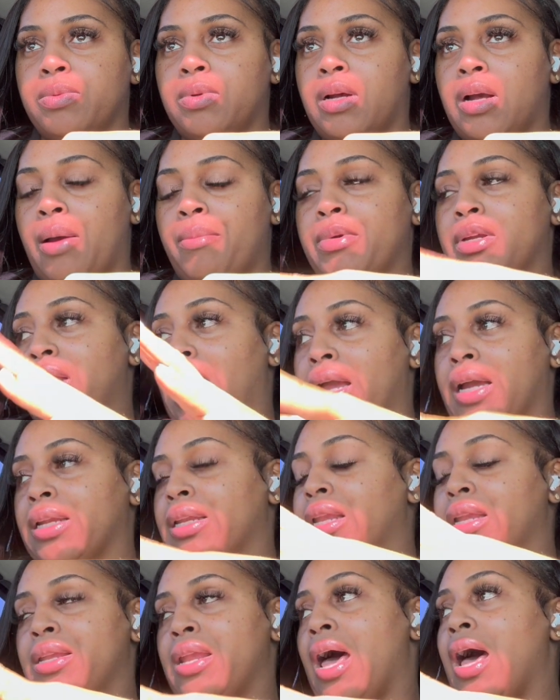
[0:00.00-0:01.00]
I mean, like
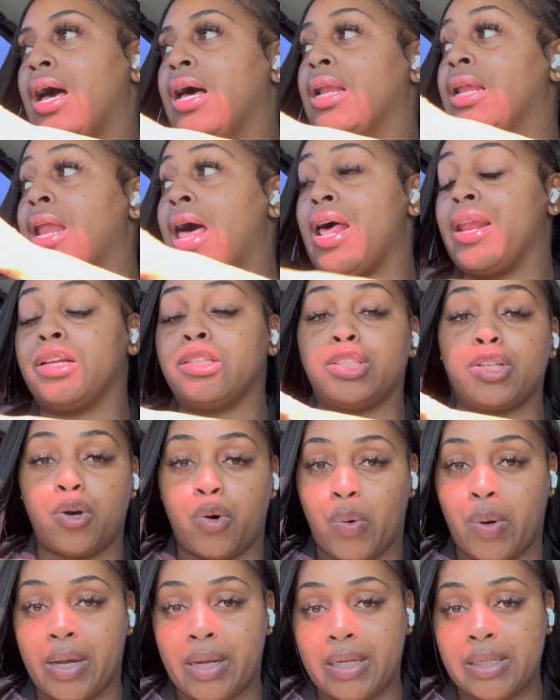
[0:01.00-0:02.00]
not a lot of
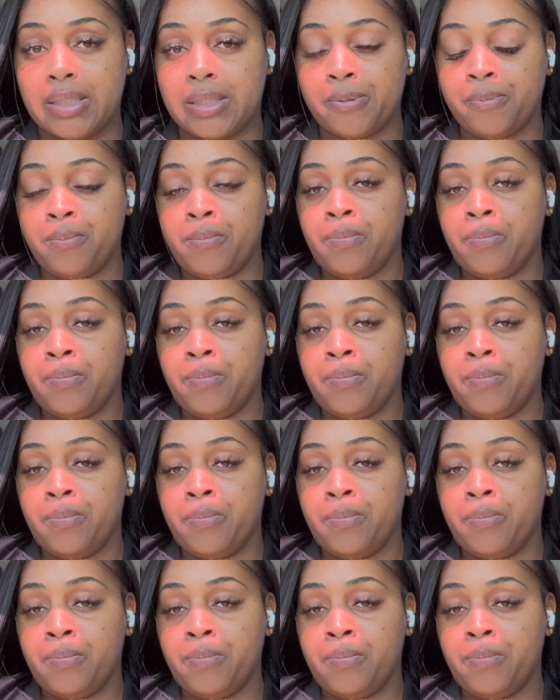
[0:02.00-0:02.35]
toys.